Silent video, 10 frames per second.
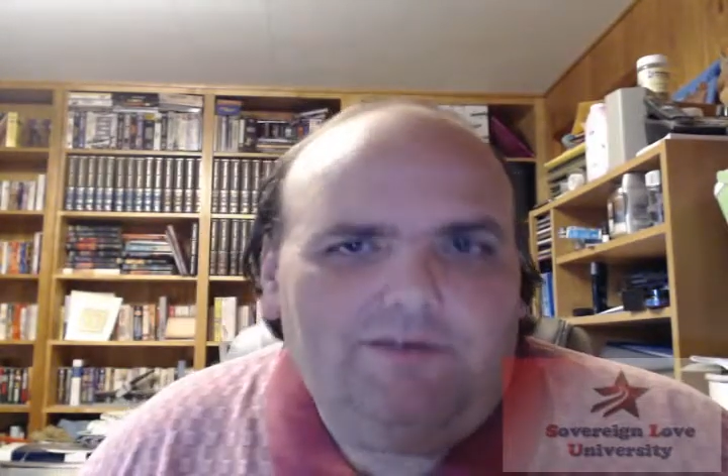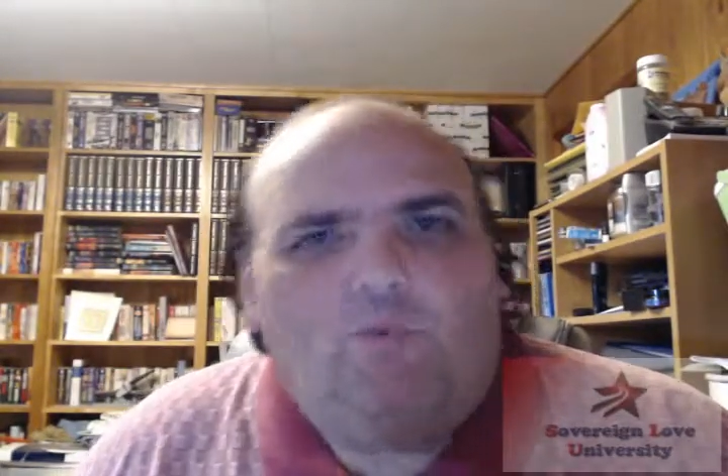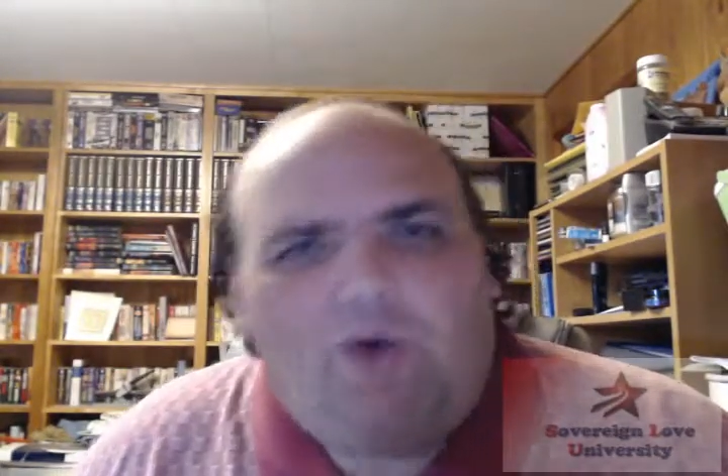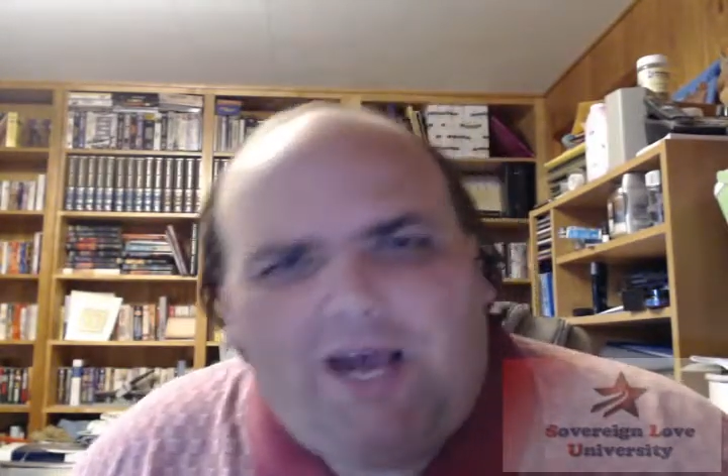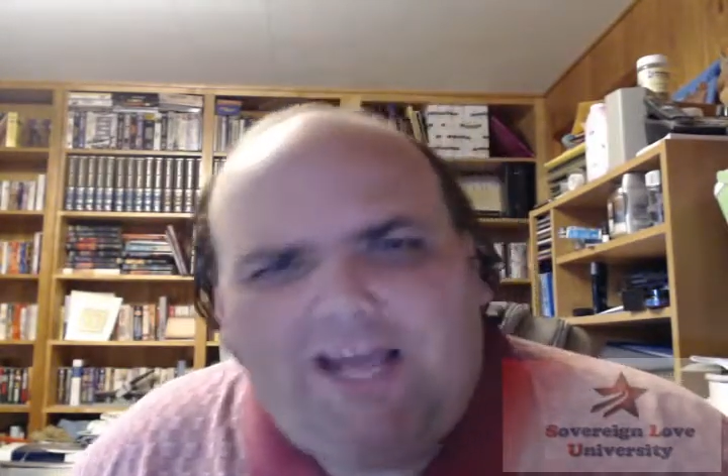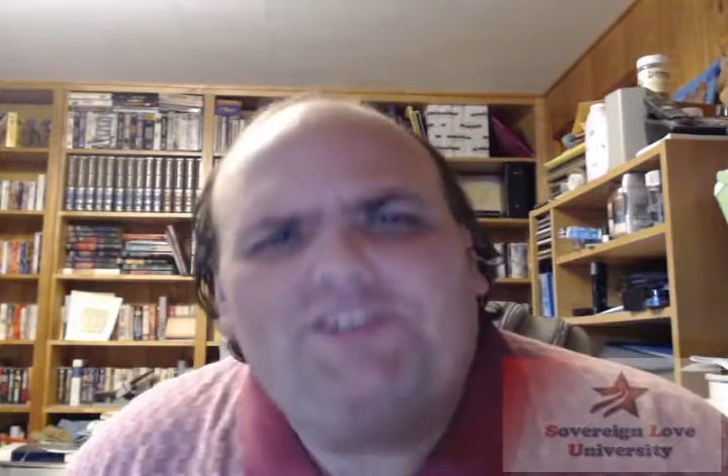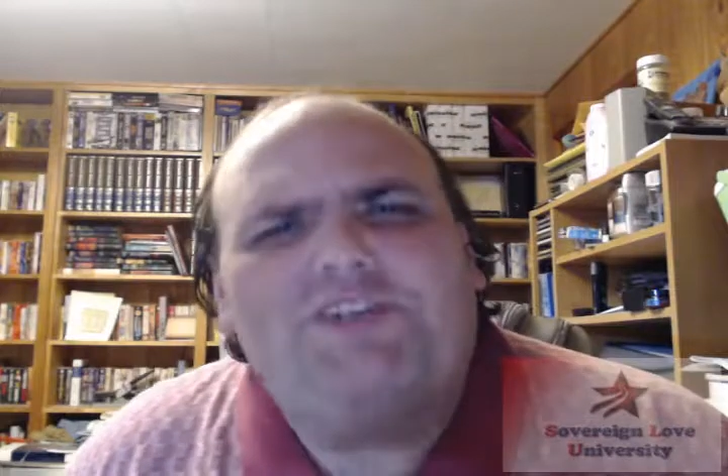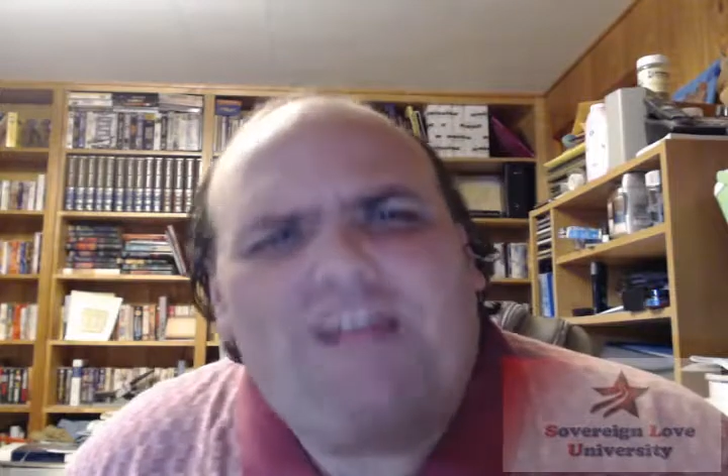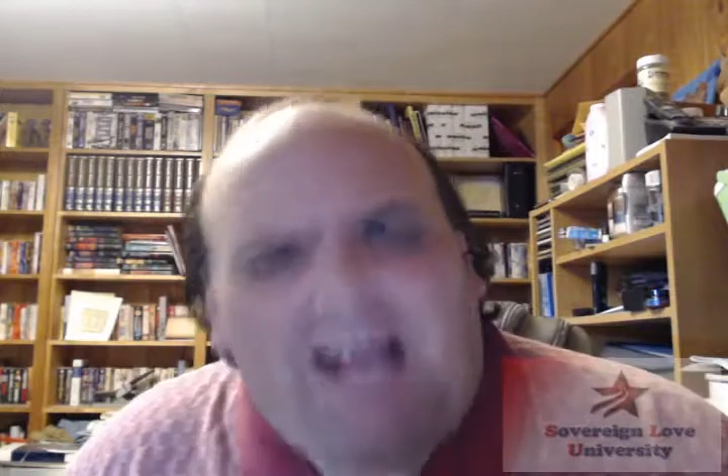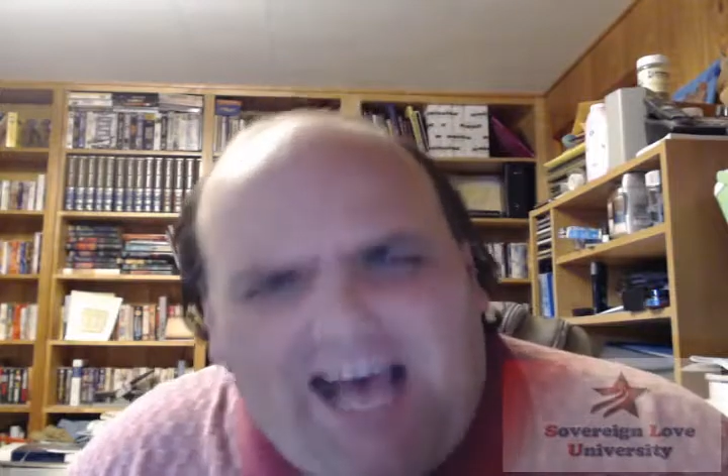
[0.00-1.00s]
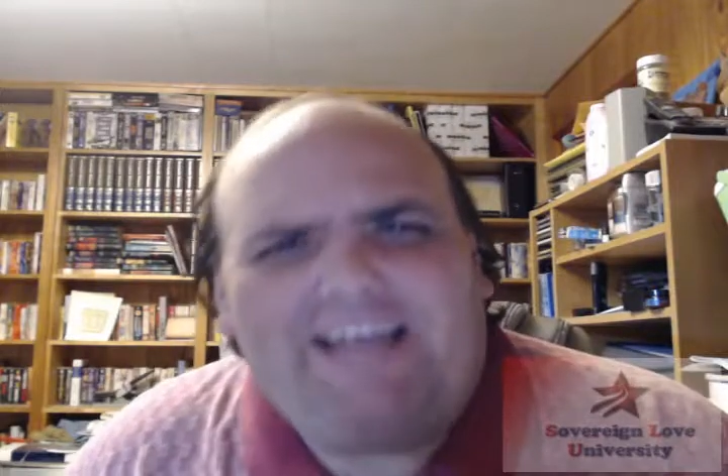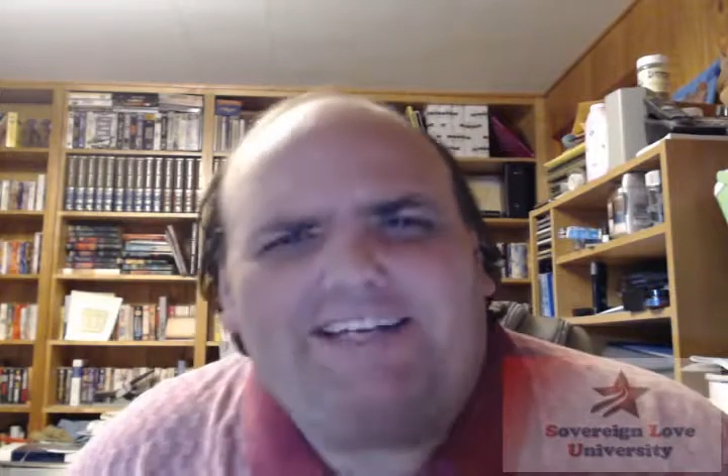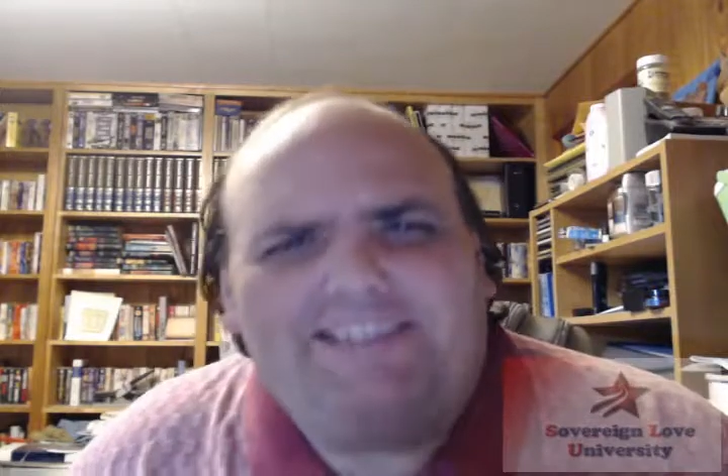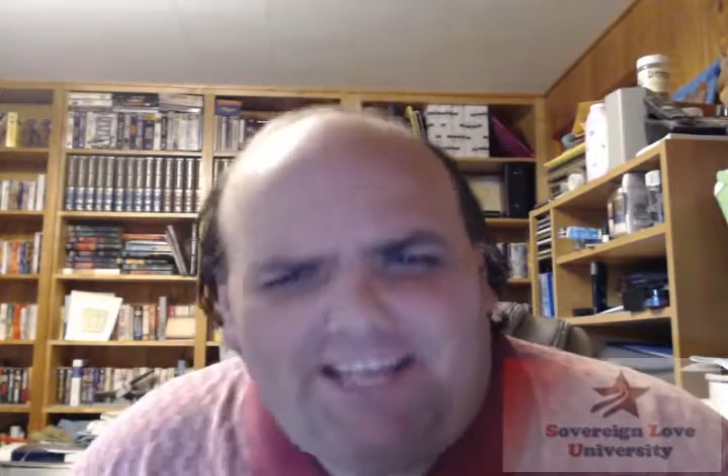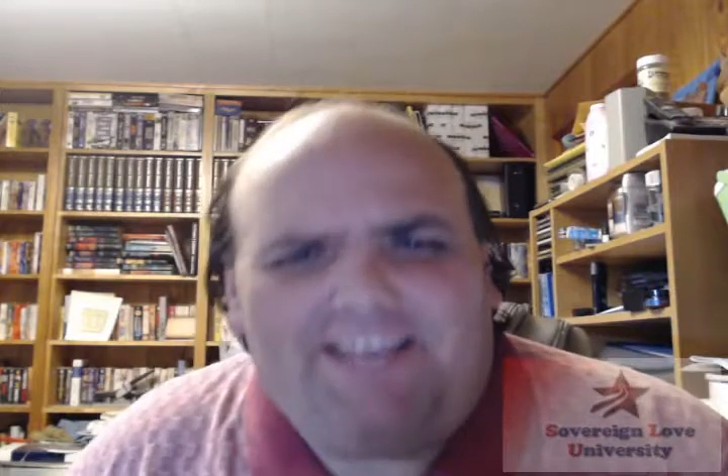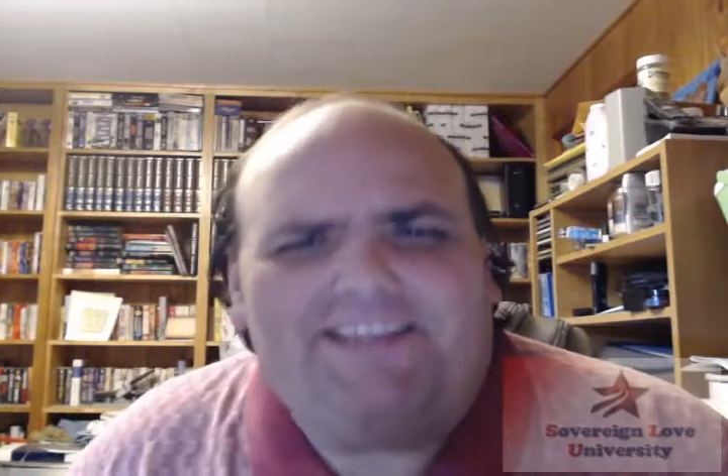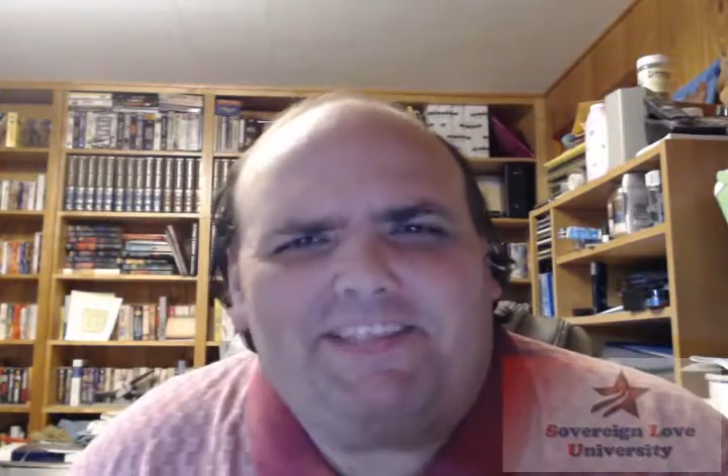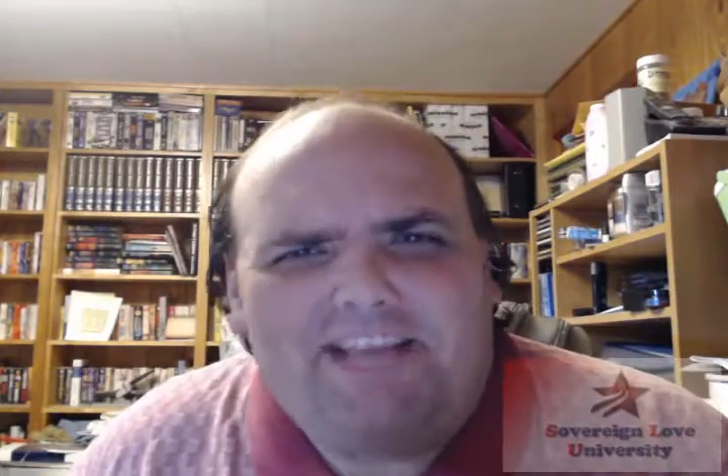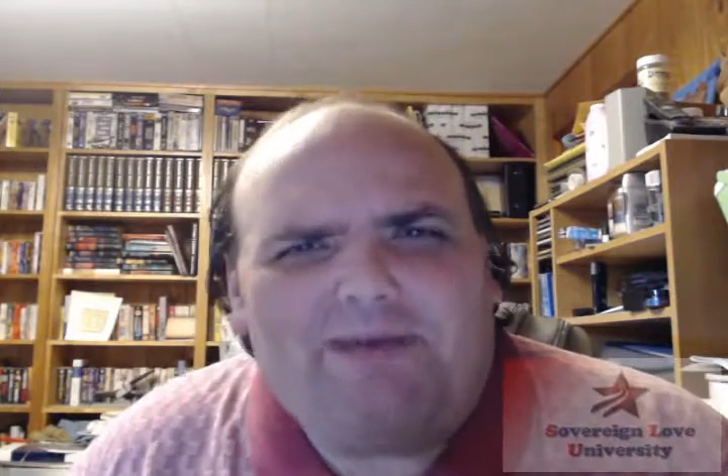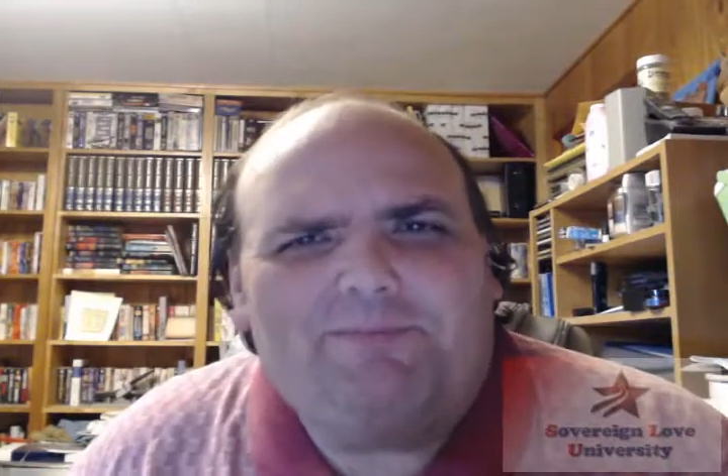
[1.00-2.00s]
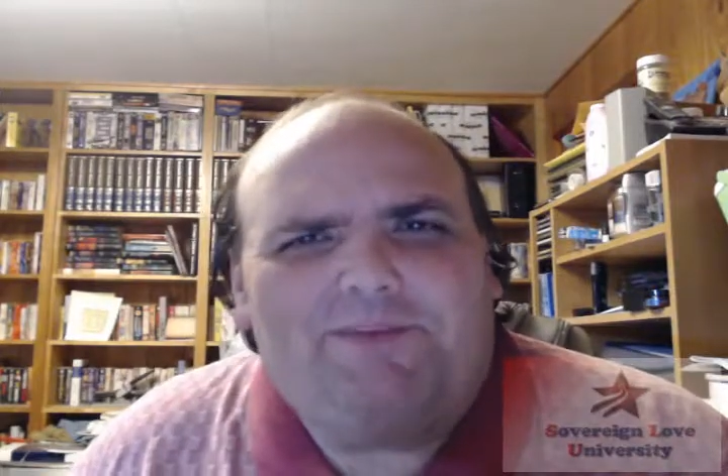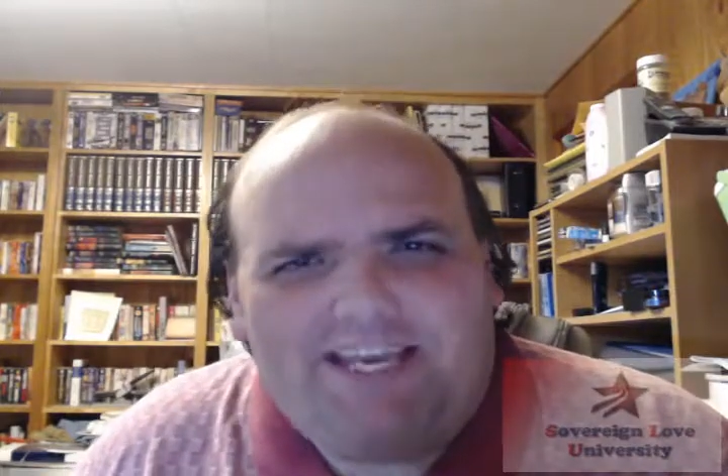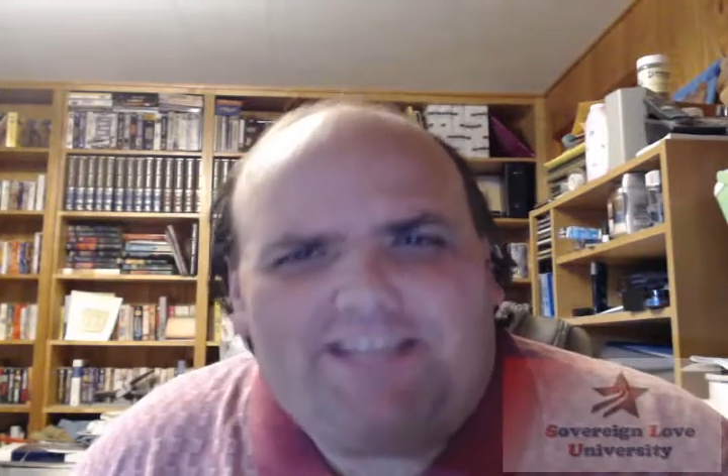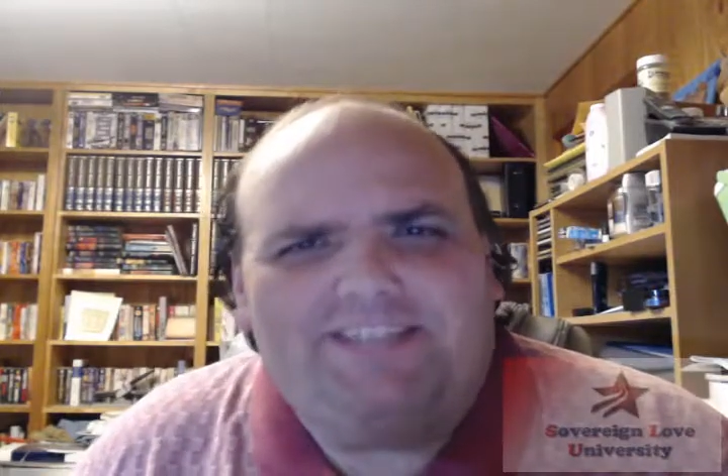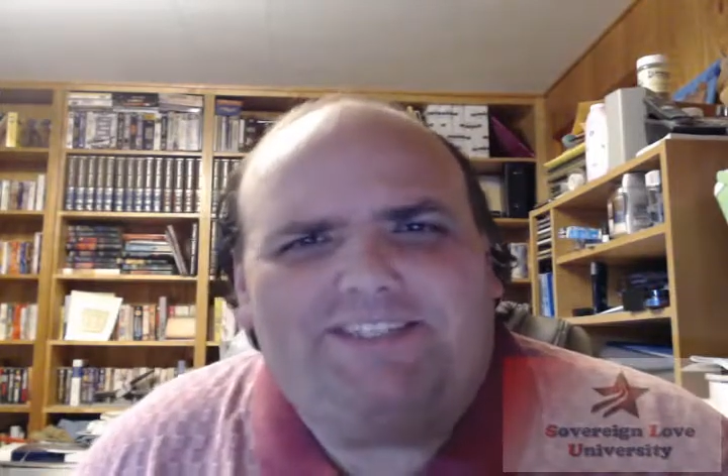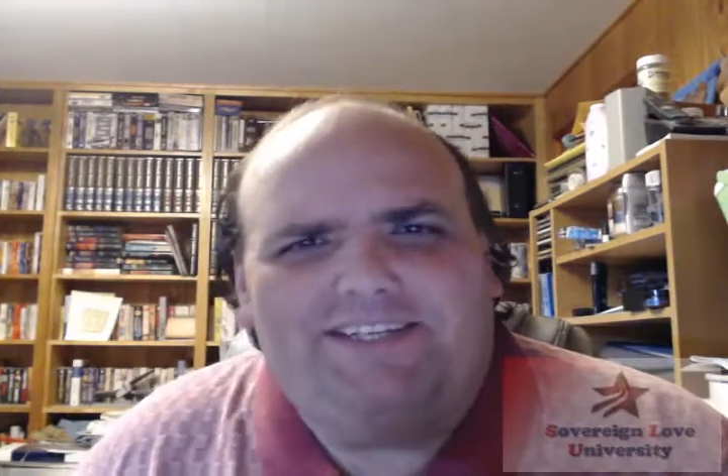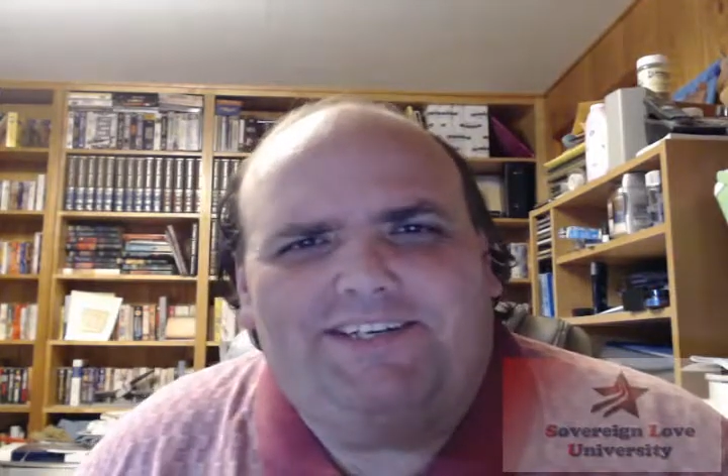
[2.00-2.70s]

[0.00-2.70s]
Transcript: Why should I take the obligation?